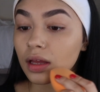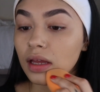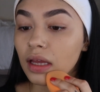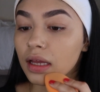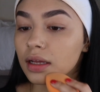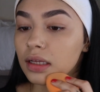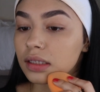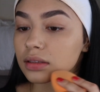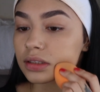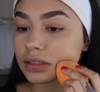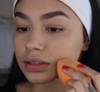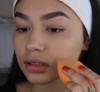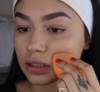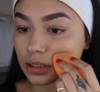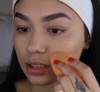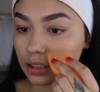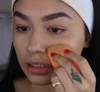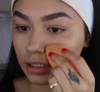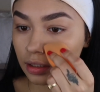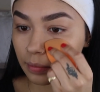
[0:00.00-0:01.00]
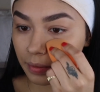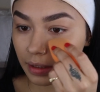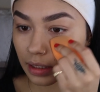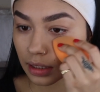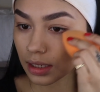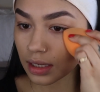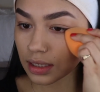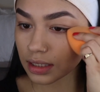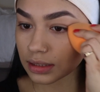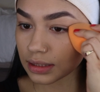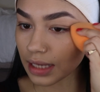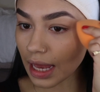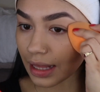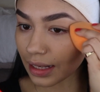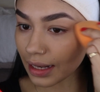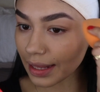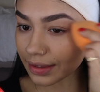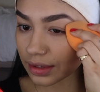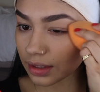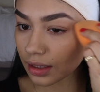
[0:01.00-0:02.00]
and see, because
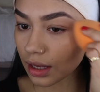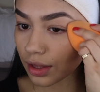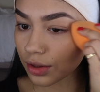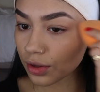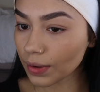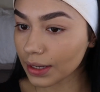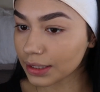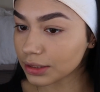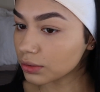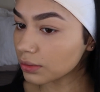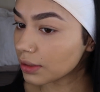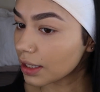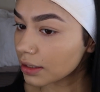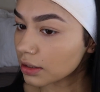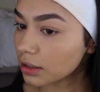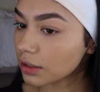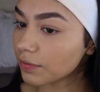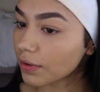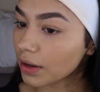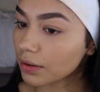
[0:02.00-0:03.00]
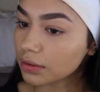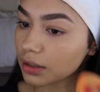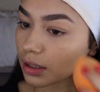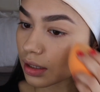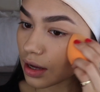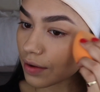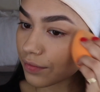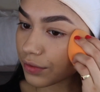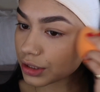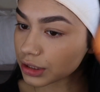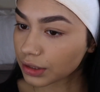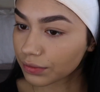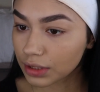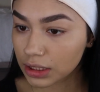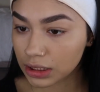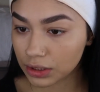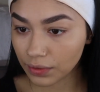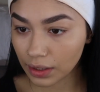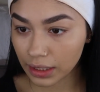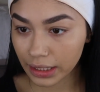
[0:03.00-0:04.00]
I like, although I do like the coverage of
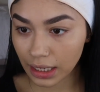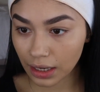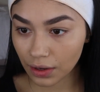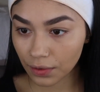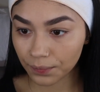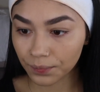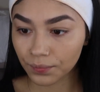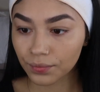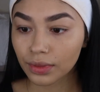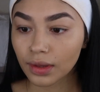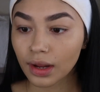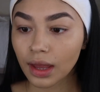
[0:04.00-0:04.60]
this right now,